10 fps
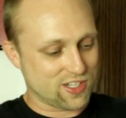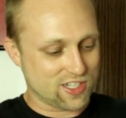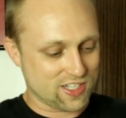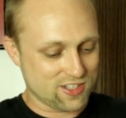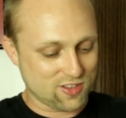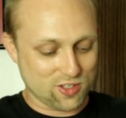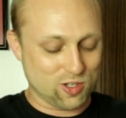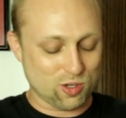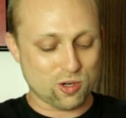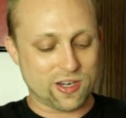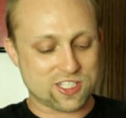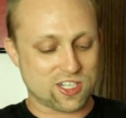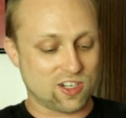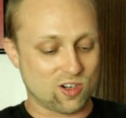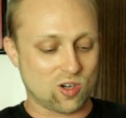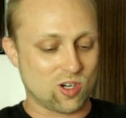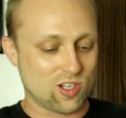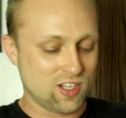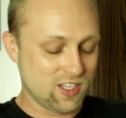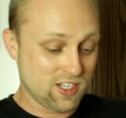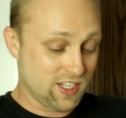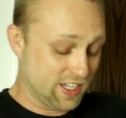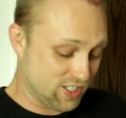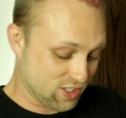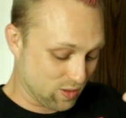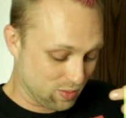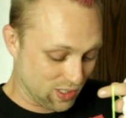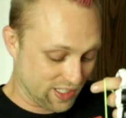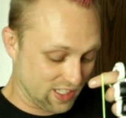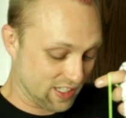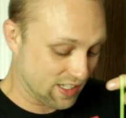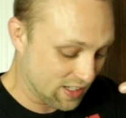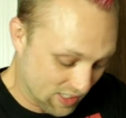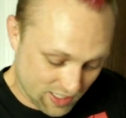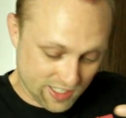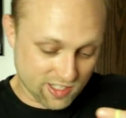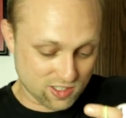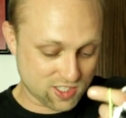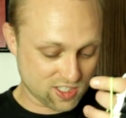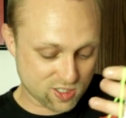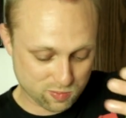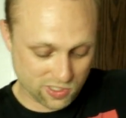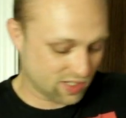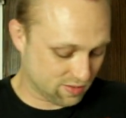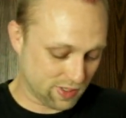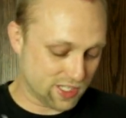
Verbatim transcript: uh, the yo-yo hits it at all, it just completely kills the spin and